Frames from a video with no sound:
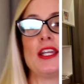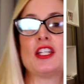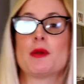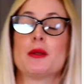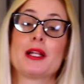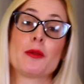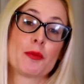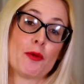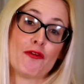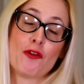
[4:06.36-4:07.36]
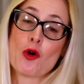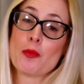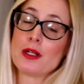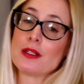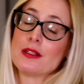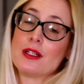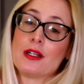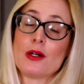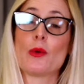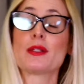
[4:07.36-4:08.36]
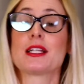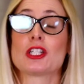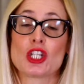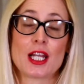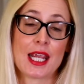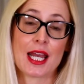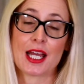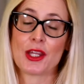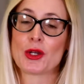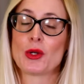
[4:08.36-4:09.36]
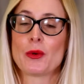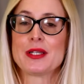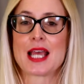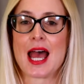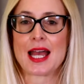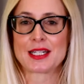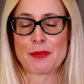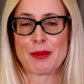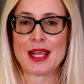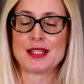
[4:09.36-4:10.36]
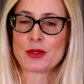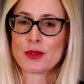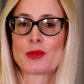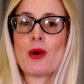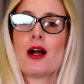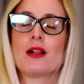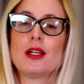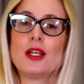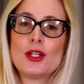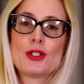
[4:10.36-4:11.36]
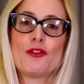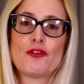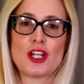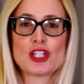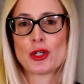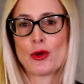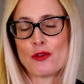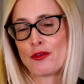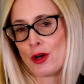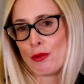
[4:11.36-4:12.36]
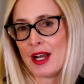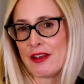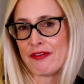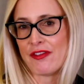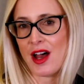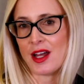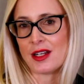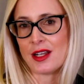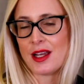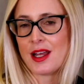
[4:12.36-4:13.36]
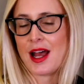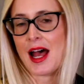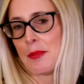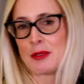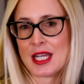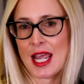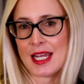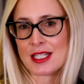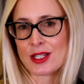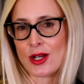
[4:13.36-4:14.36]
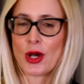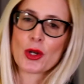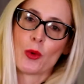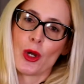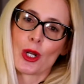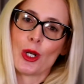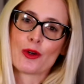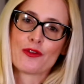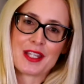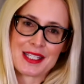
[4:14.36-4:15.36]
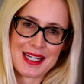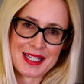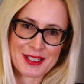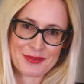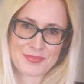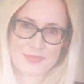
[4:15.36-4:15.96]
need to be a little bit more formal, or it's a little chillier, you can always add a blazer as well to finish it off for a really fun update on a work look for the season.